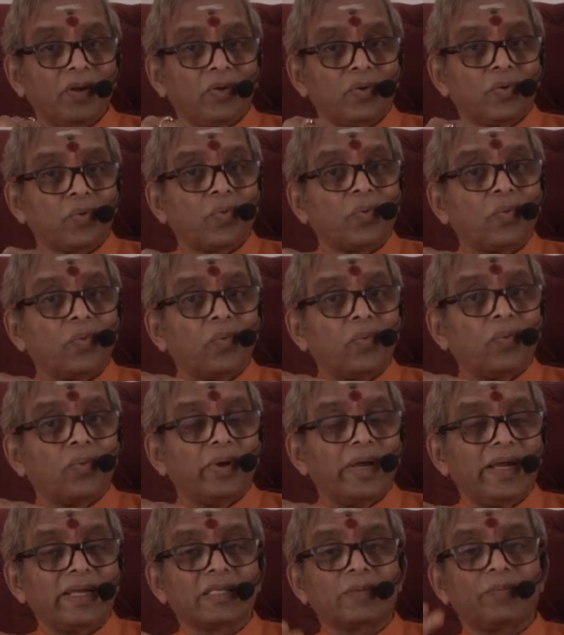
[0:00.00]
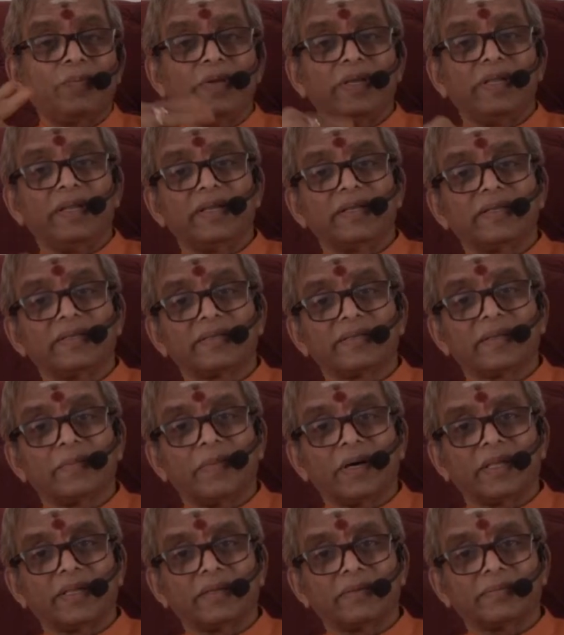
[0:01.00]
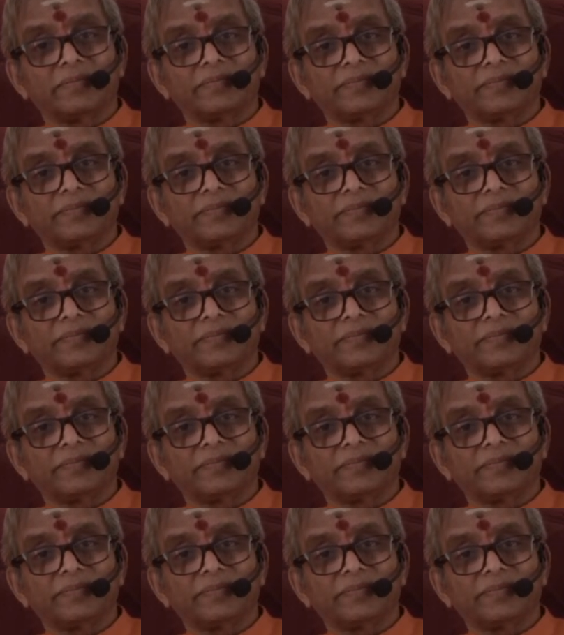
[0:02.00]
to experience the mother.